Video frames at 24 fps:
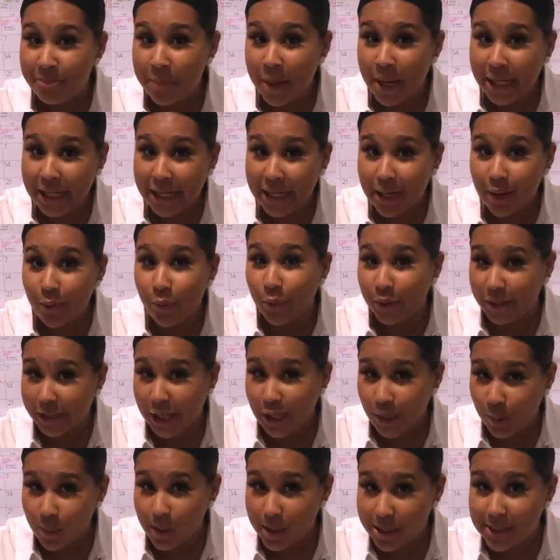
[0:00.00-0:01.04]
money with
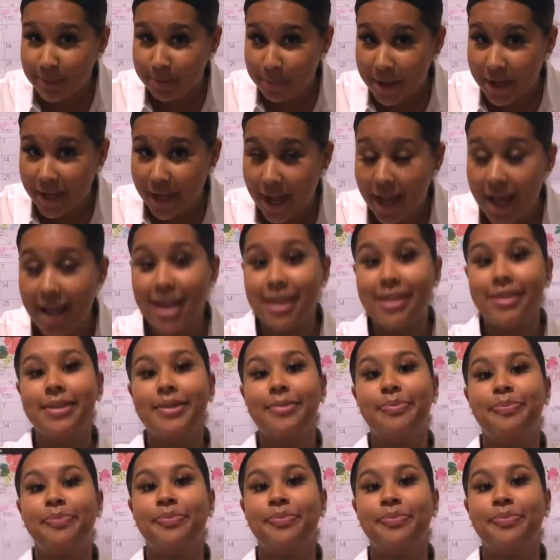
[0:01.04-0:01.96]
the USPS.